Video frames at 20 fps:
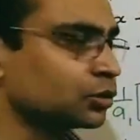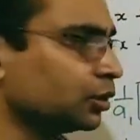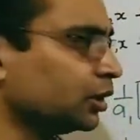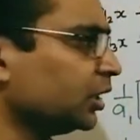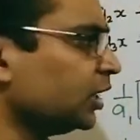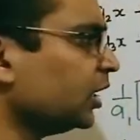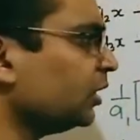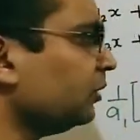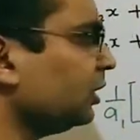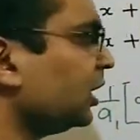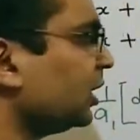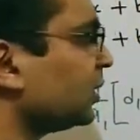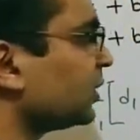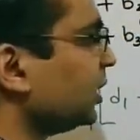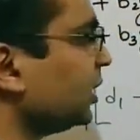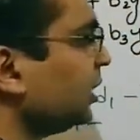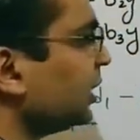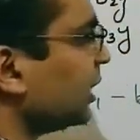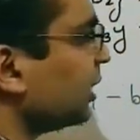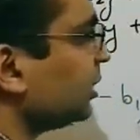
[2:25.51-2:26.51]
So here we can
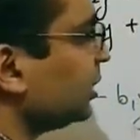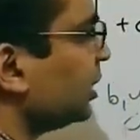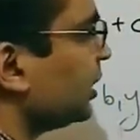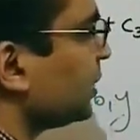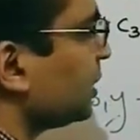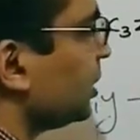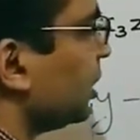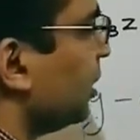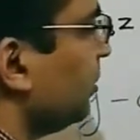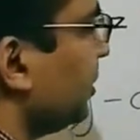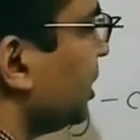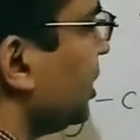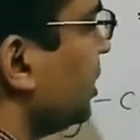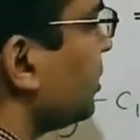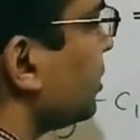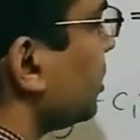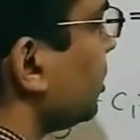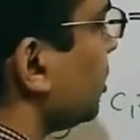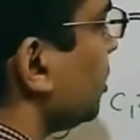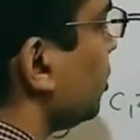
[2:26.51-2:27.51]
see that this term
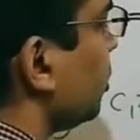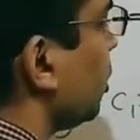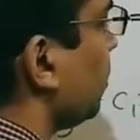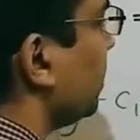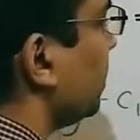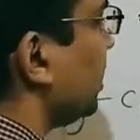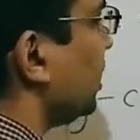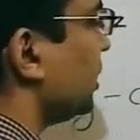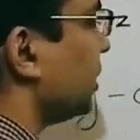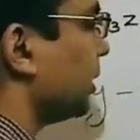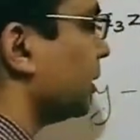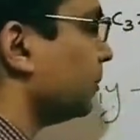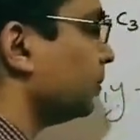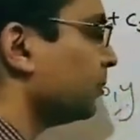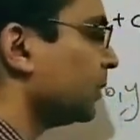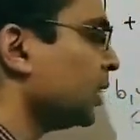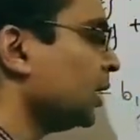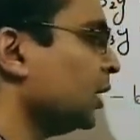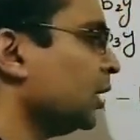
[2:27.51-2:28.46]
is dominating.